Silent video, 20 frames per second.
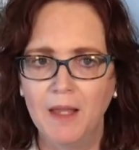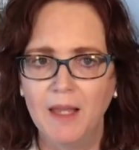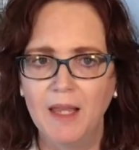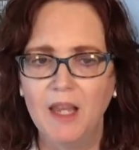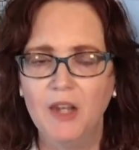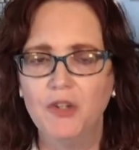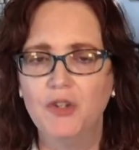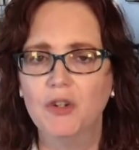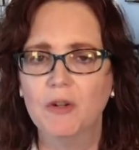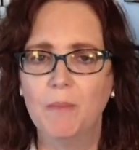
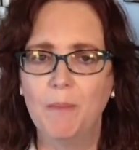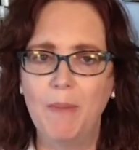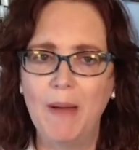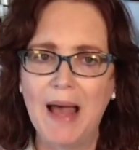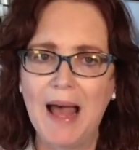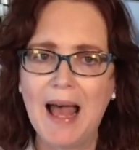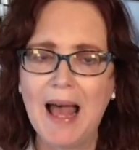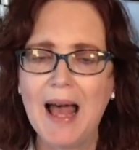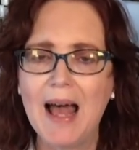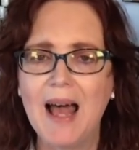Is your
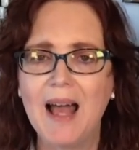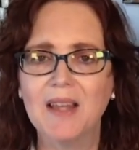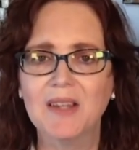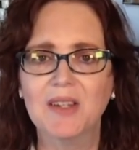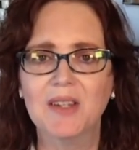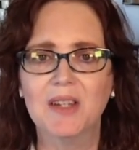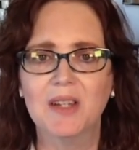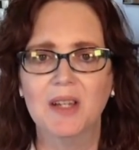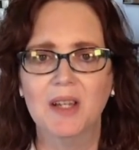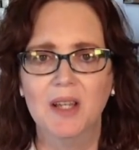
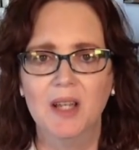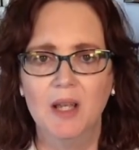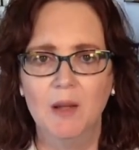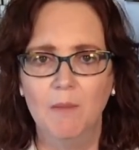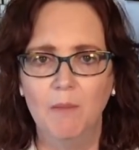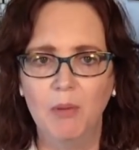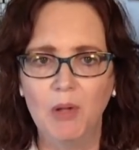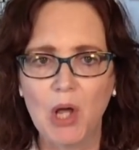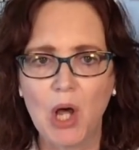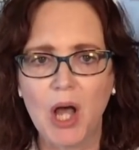past
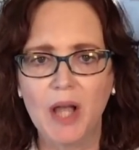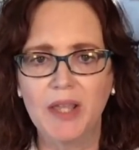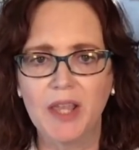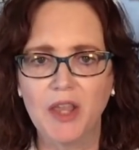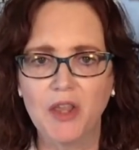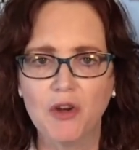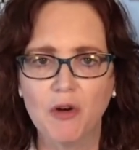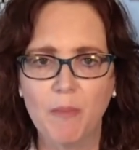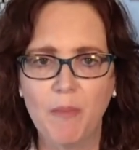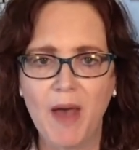
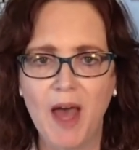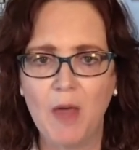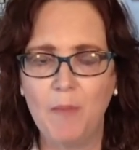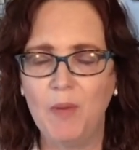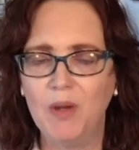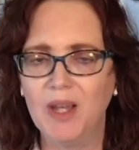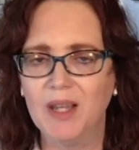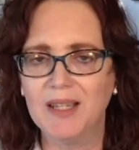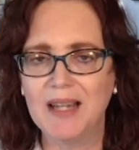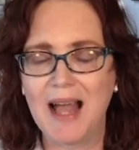blocking your path?
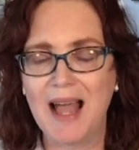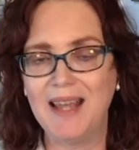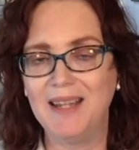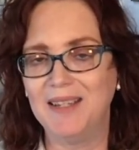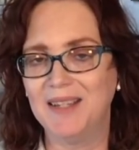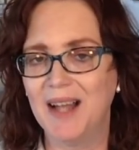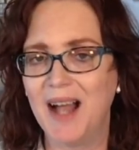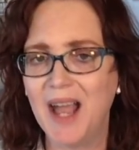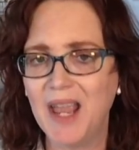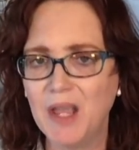Because
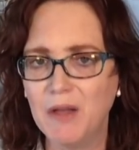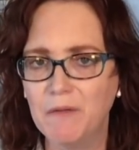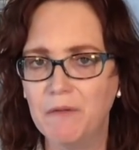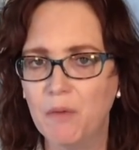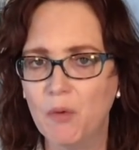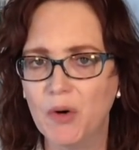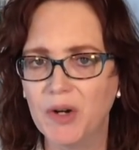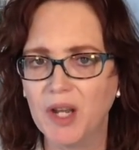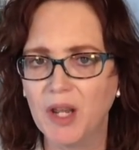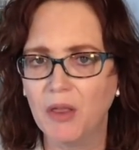Isaiah
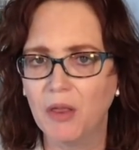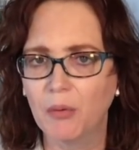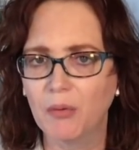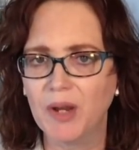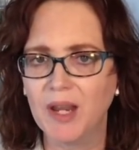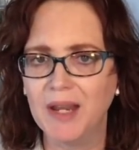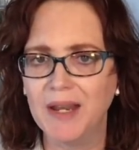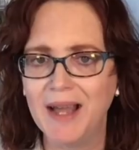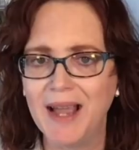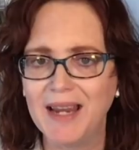
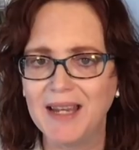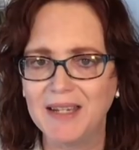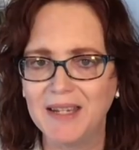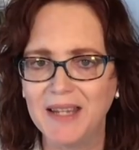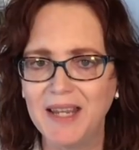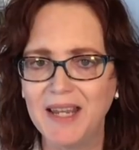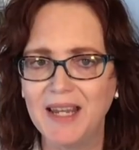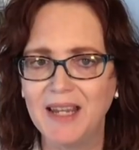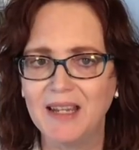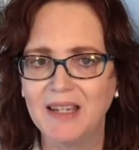
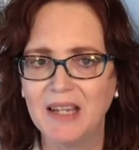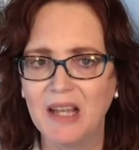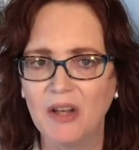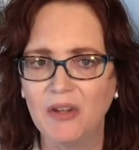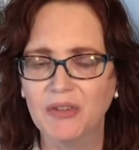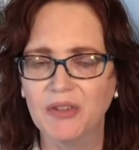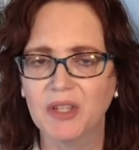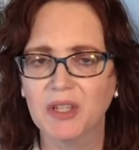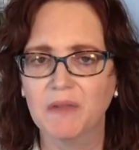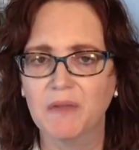43:19
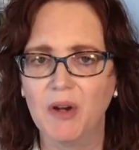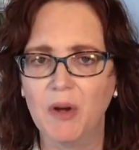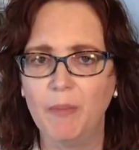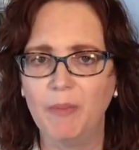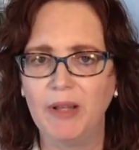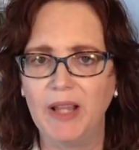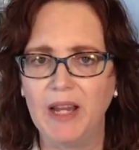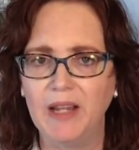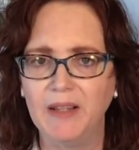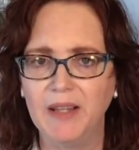tells us very
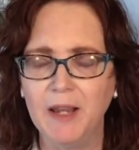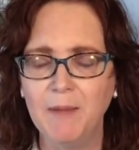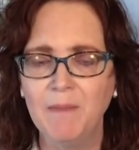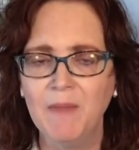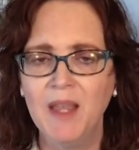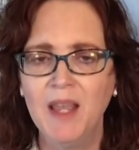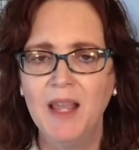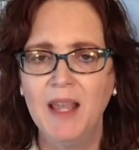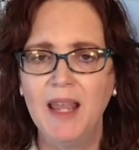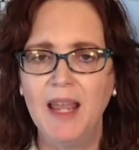plainly,
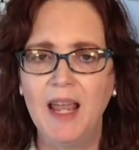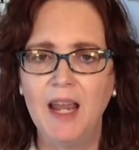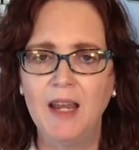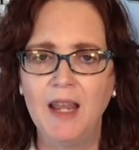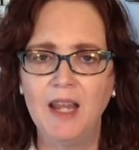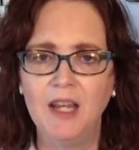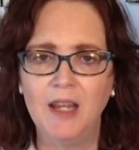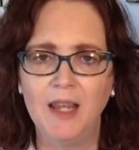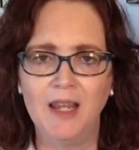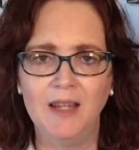
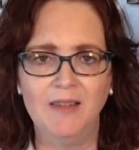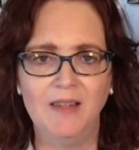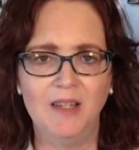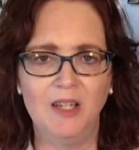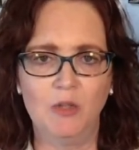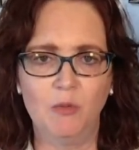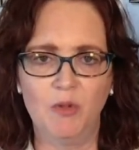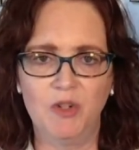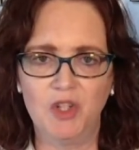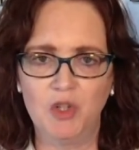and
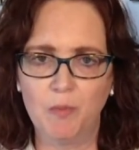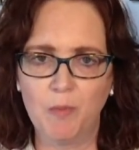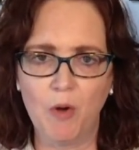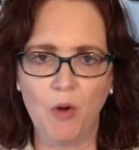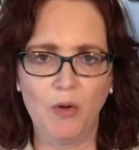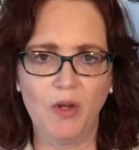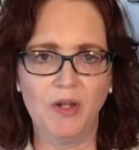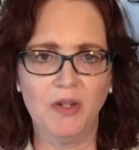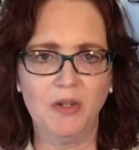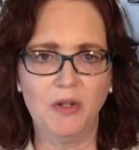this was
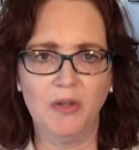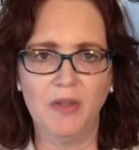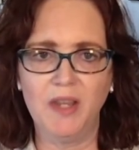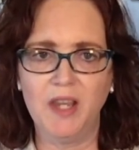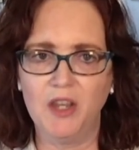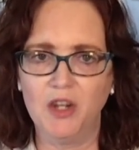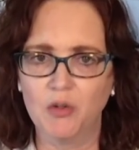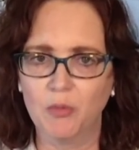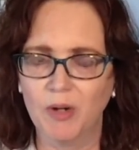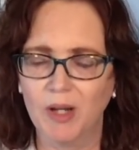spoken to the
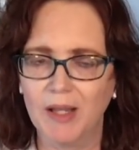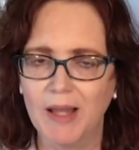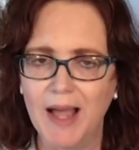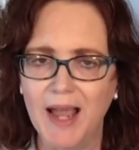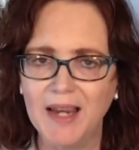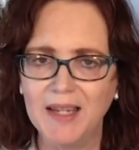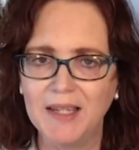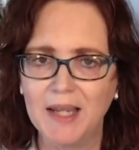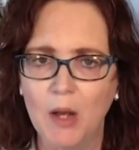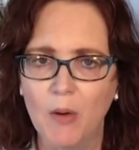
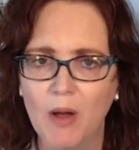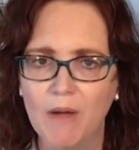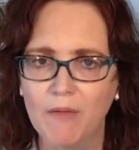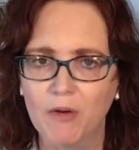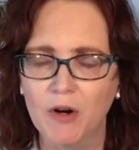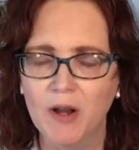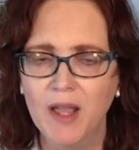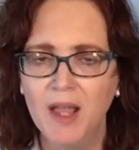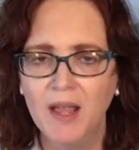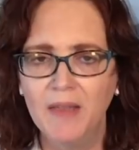Israelites.
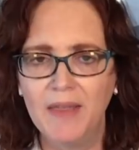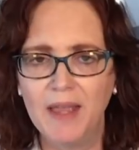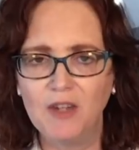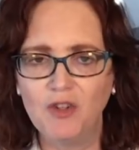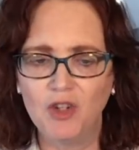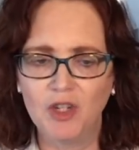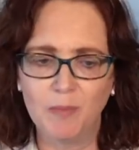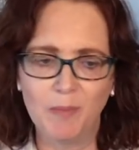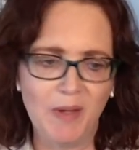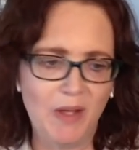However, they'd
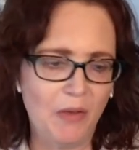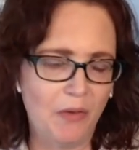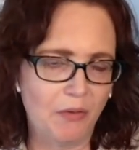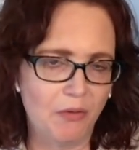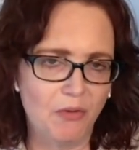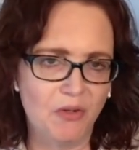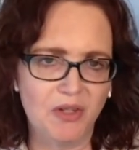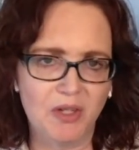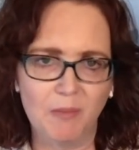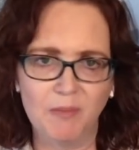just been
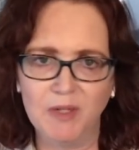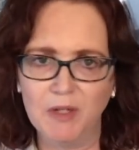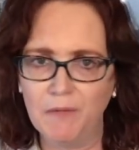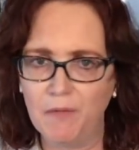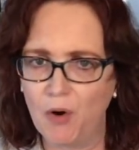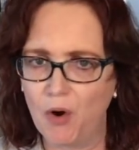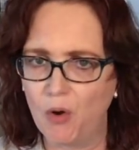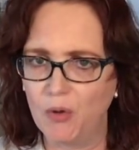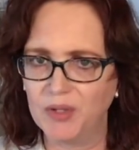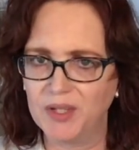through some
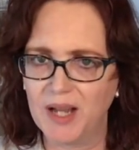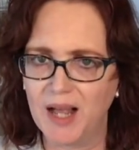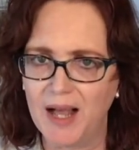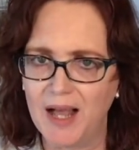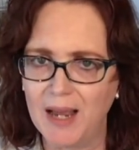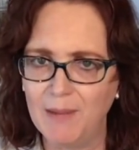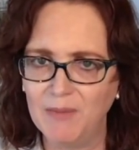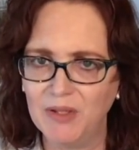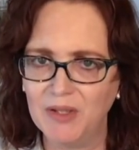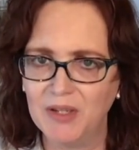difficult
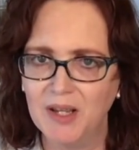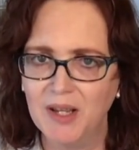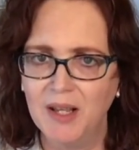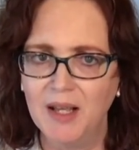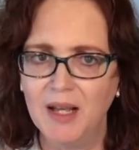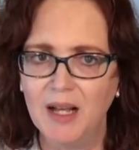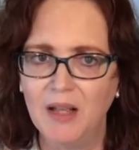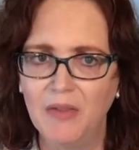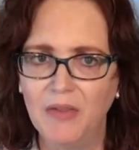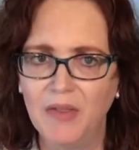times.
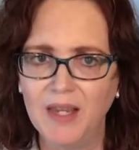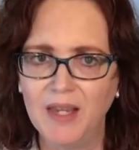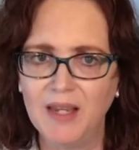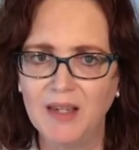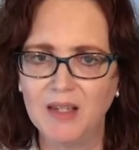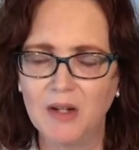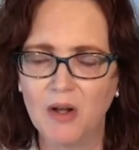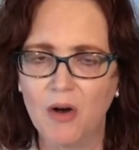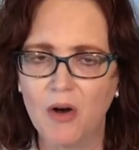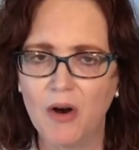
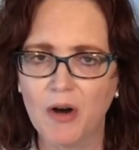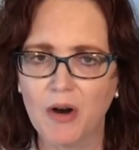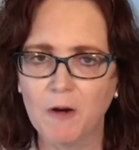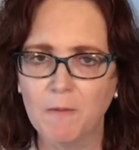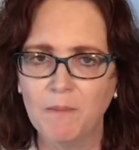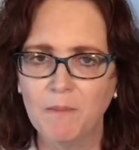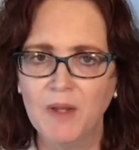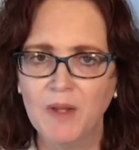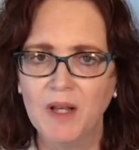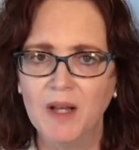These
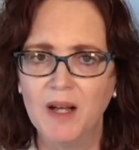are